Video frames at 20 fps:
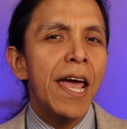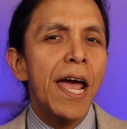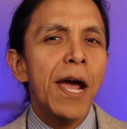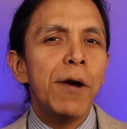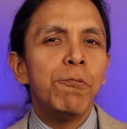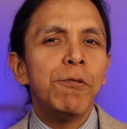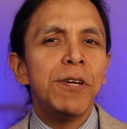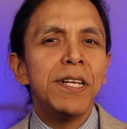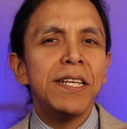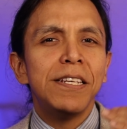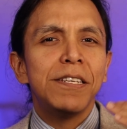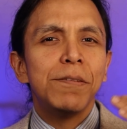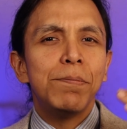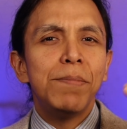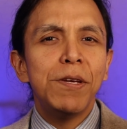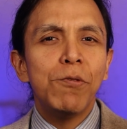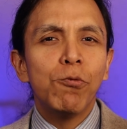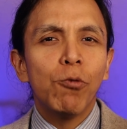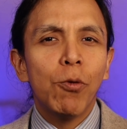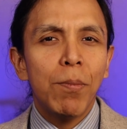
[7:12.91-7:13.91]
and we need to
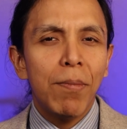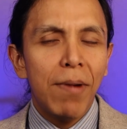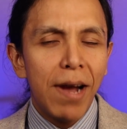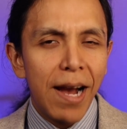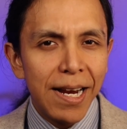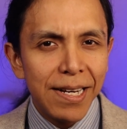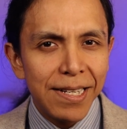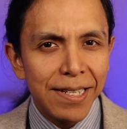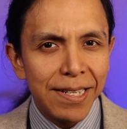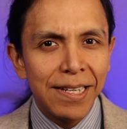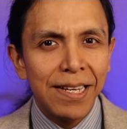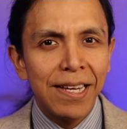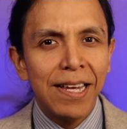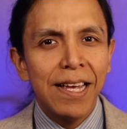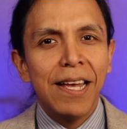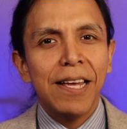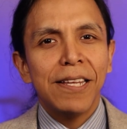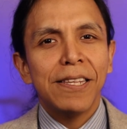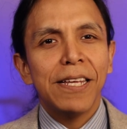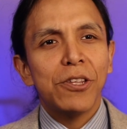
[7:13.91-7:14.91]
be reminded
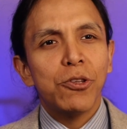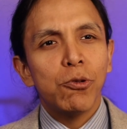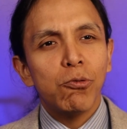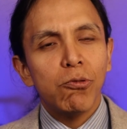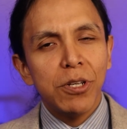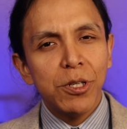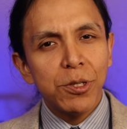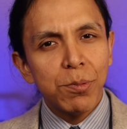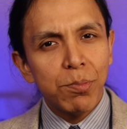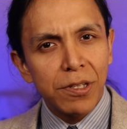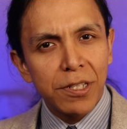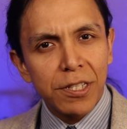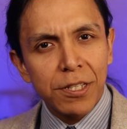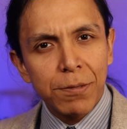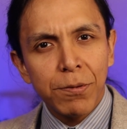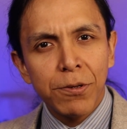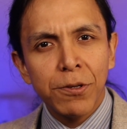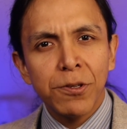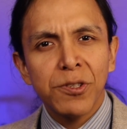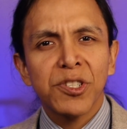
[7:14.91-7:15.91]
that there is
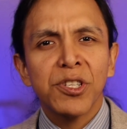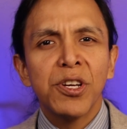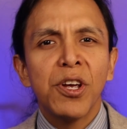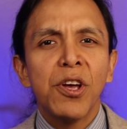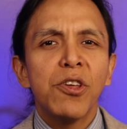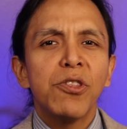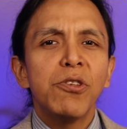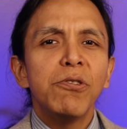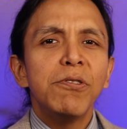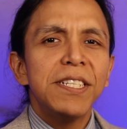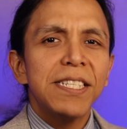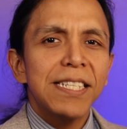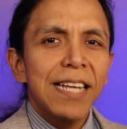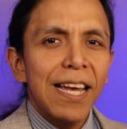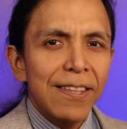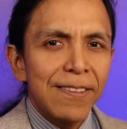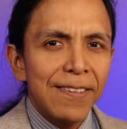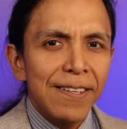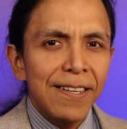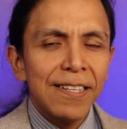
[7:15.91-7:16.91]
principles, there is
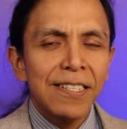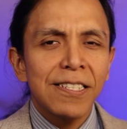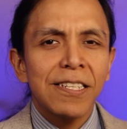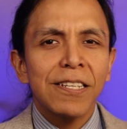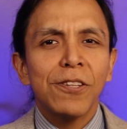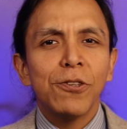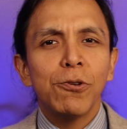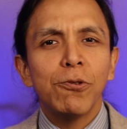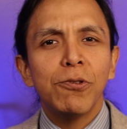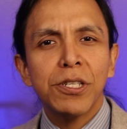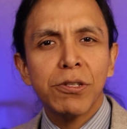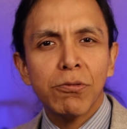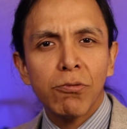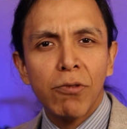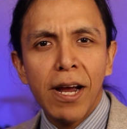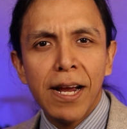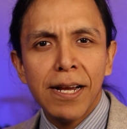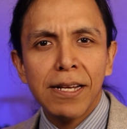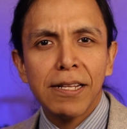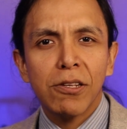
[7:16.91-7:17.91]
ethics, there is
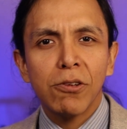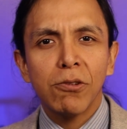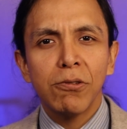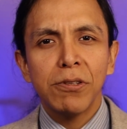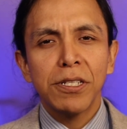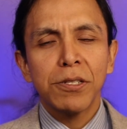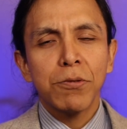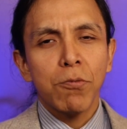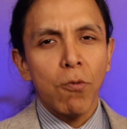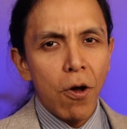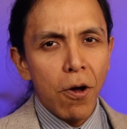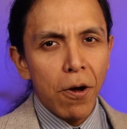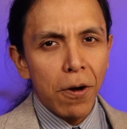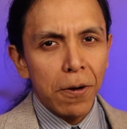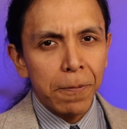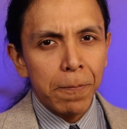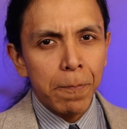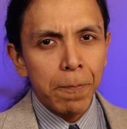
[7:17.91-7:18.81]
right, there is wrong.